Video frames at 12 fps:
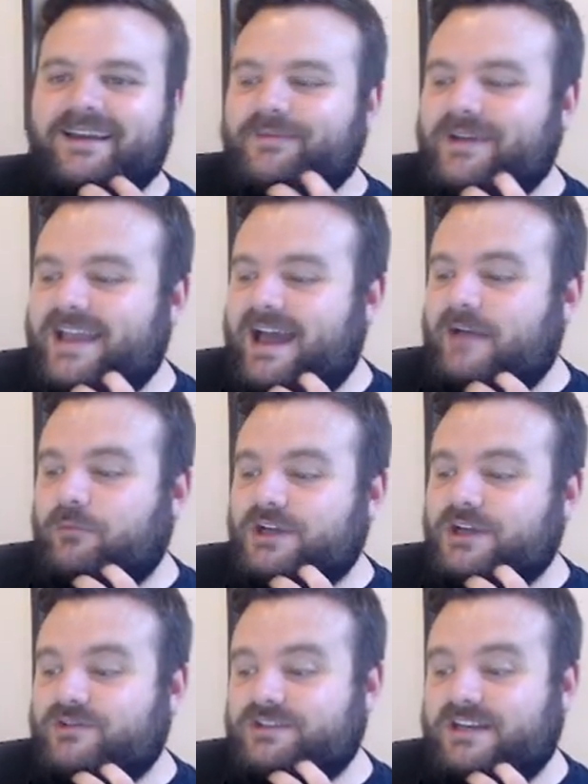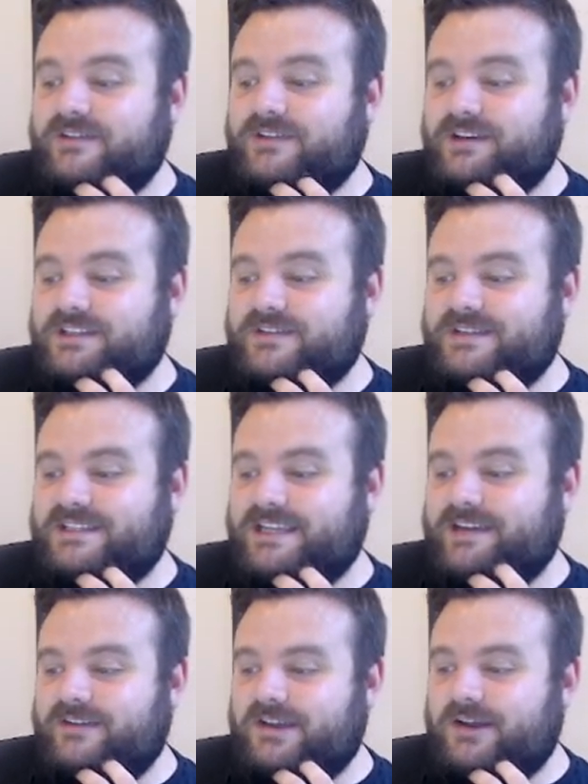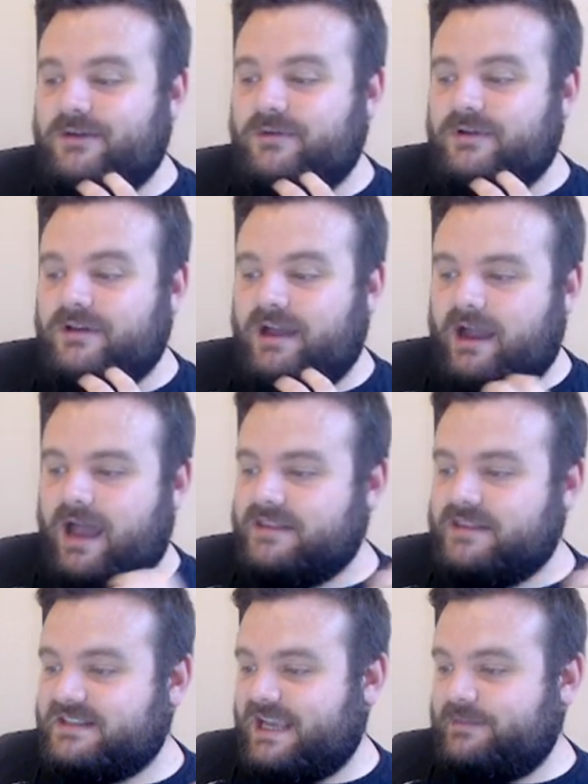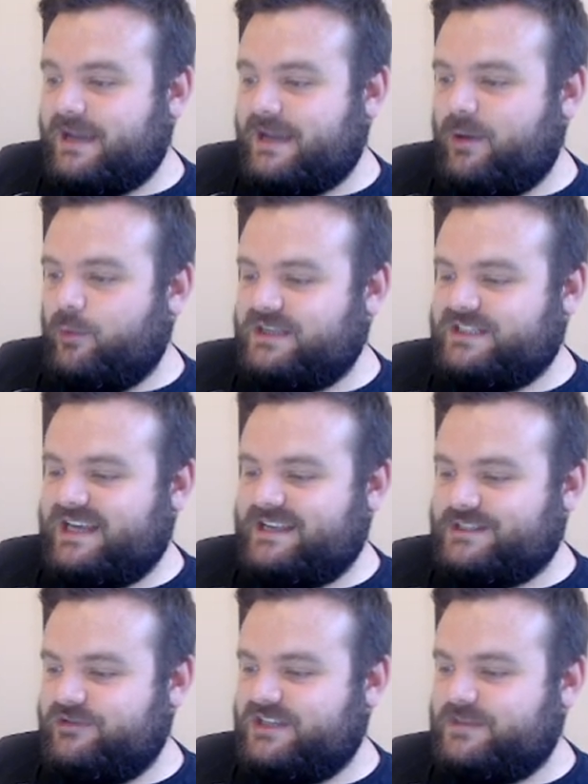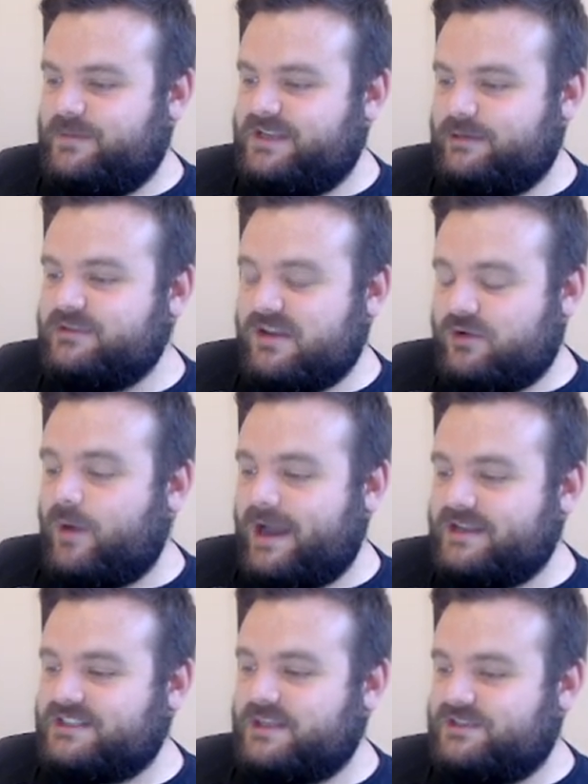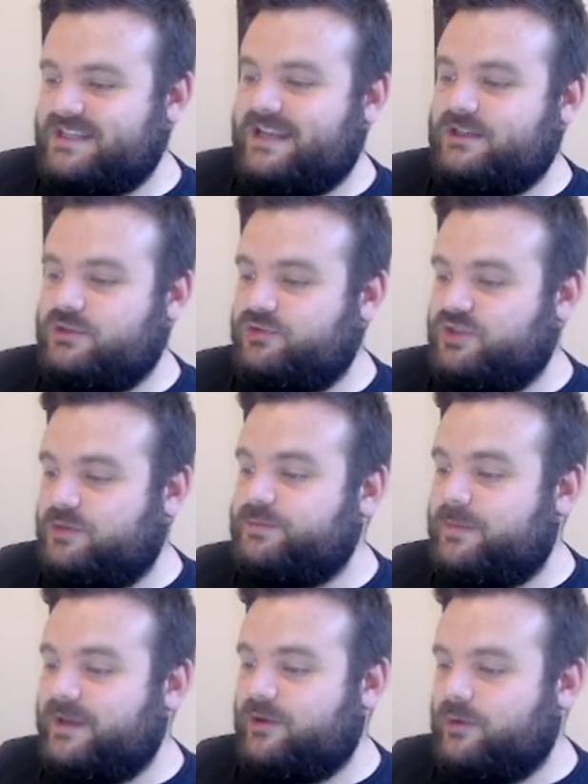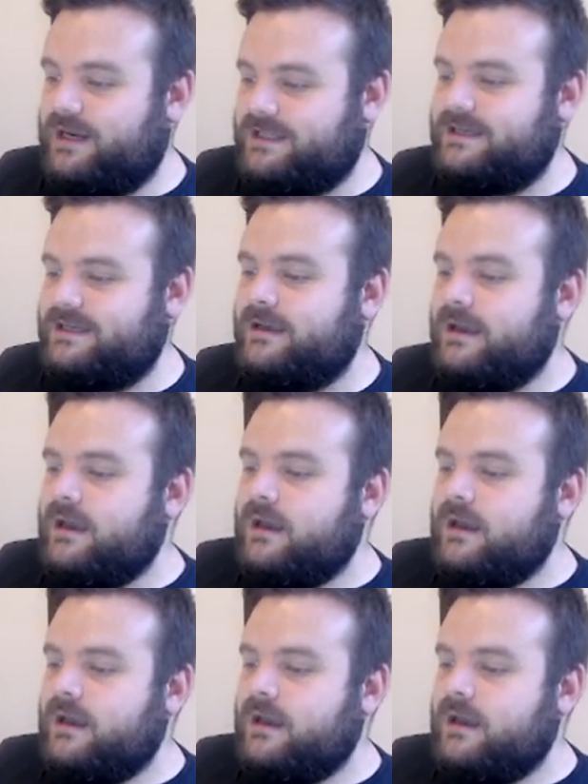But yeah, I watched Return of Doctor Mysterio at the same time I watched Last Christmas, it was a quite substantial jump up in quality.